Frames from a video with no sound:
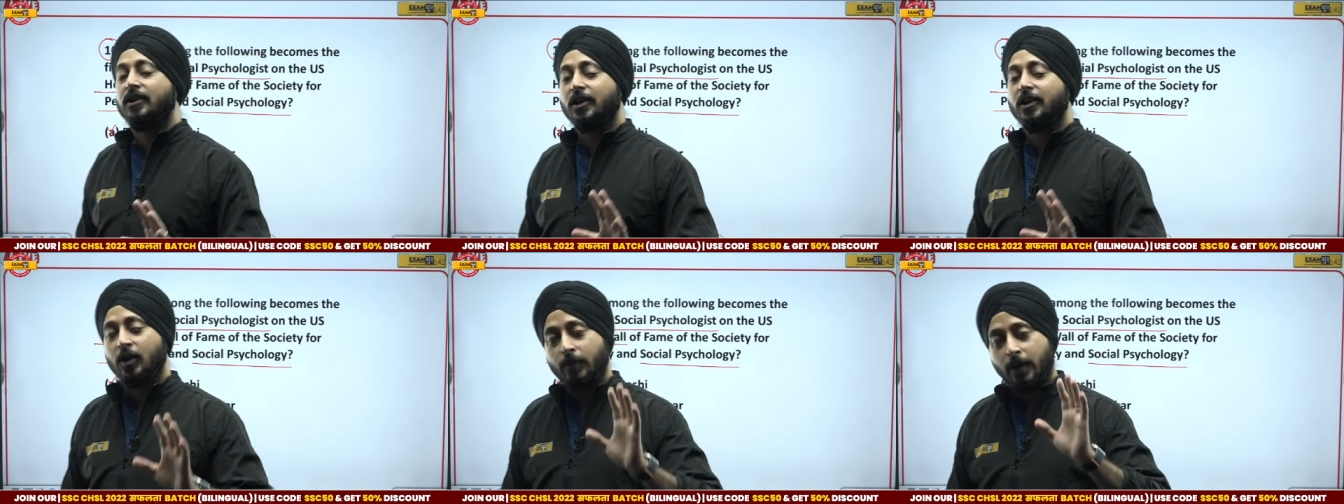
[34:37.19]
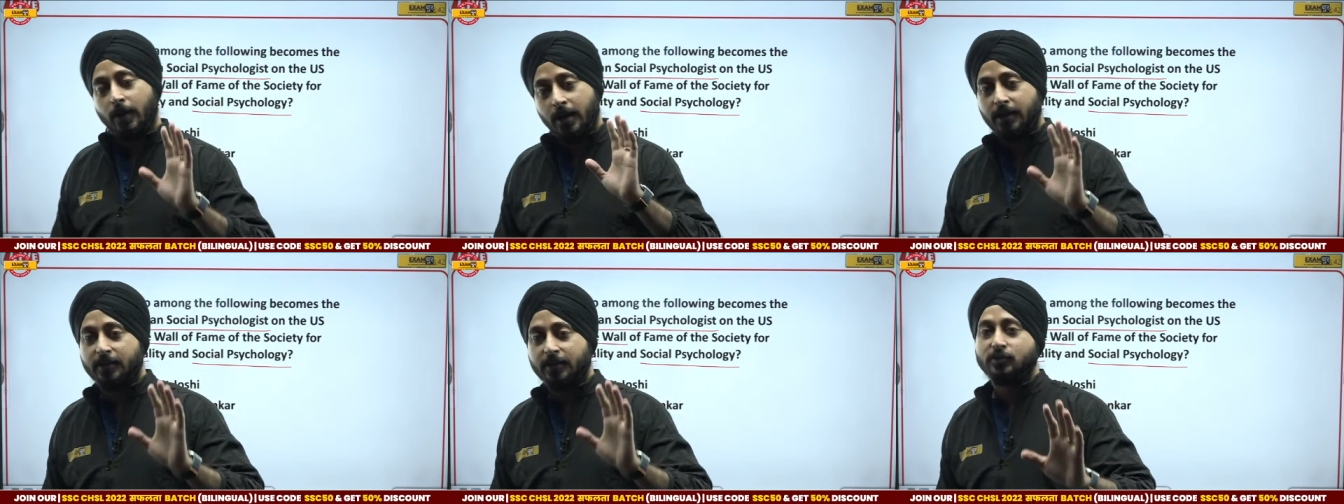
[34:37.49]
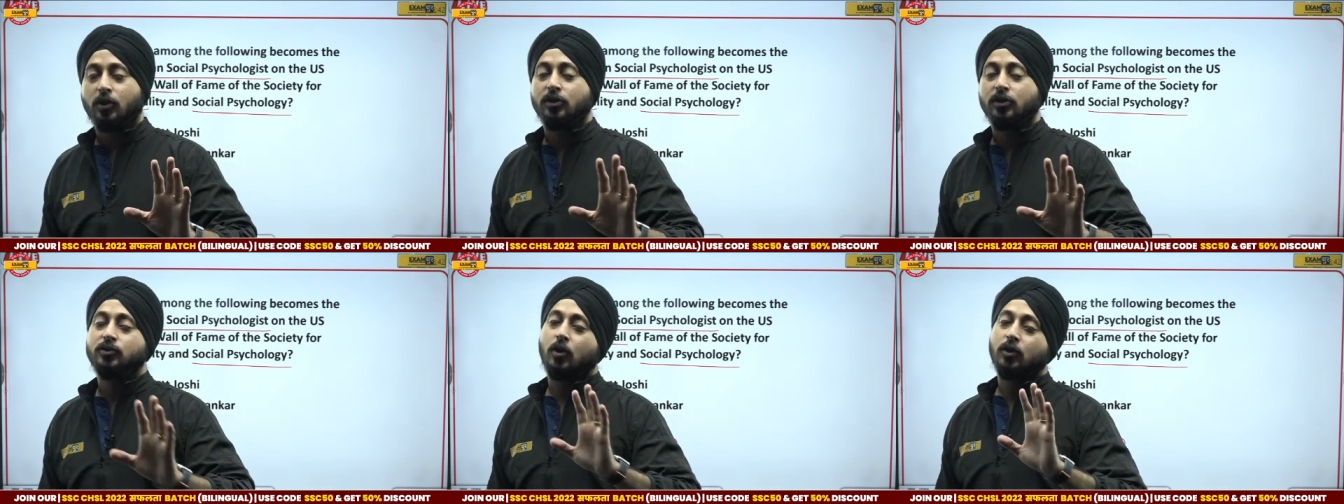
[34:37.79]
Humanities is
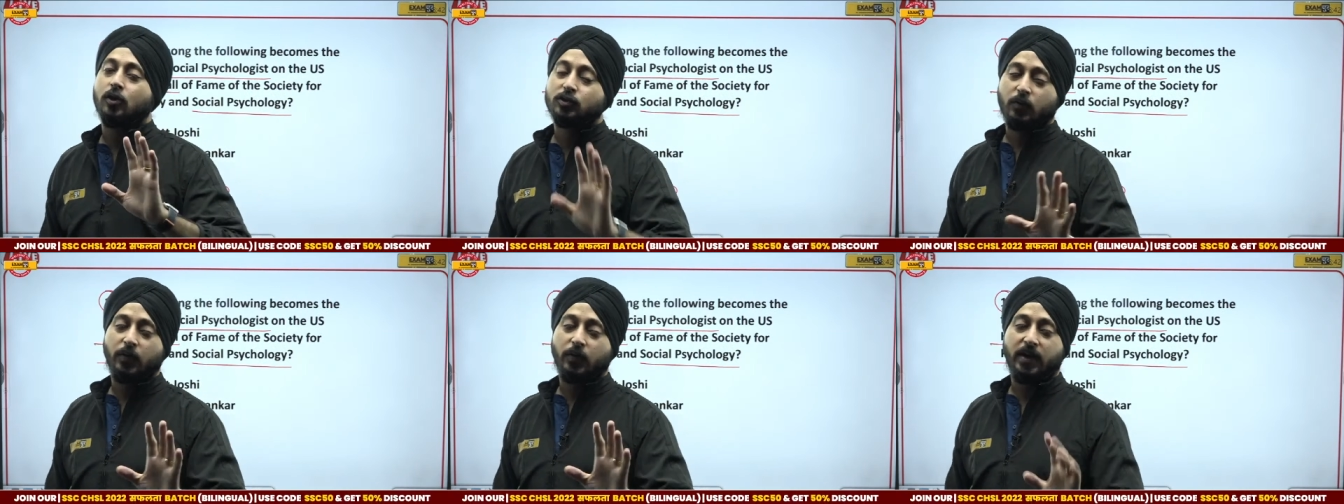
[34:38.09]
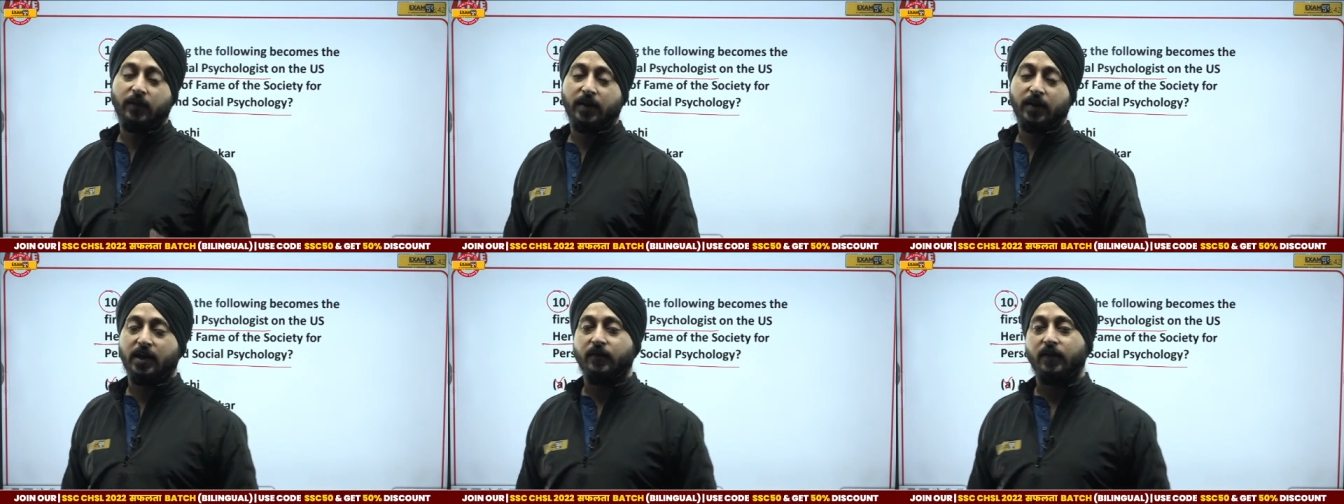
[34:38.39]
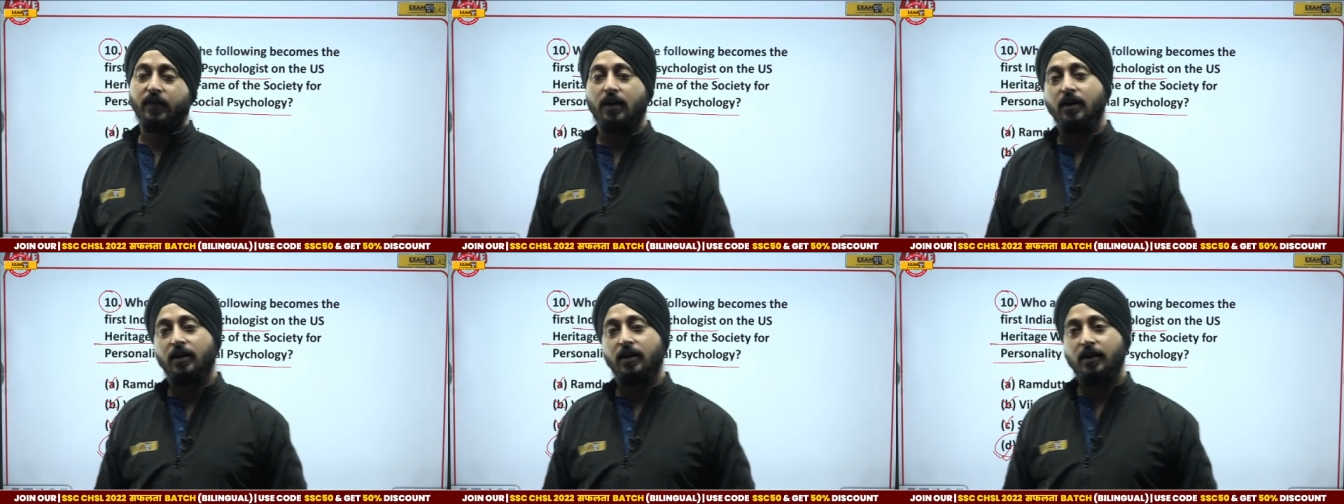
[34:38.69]
also also very very
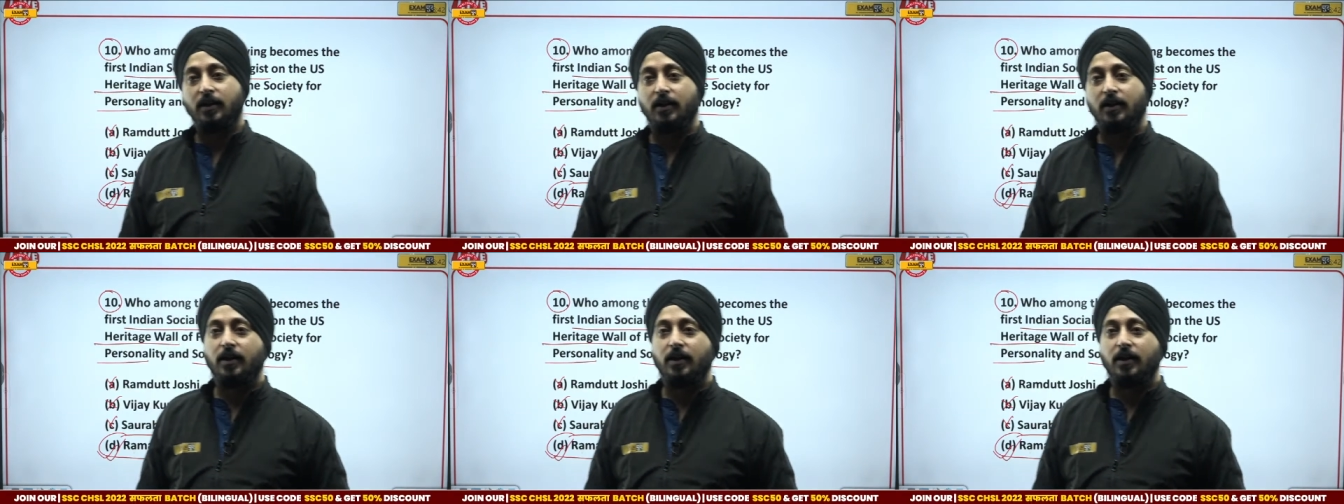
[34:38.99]
difficult.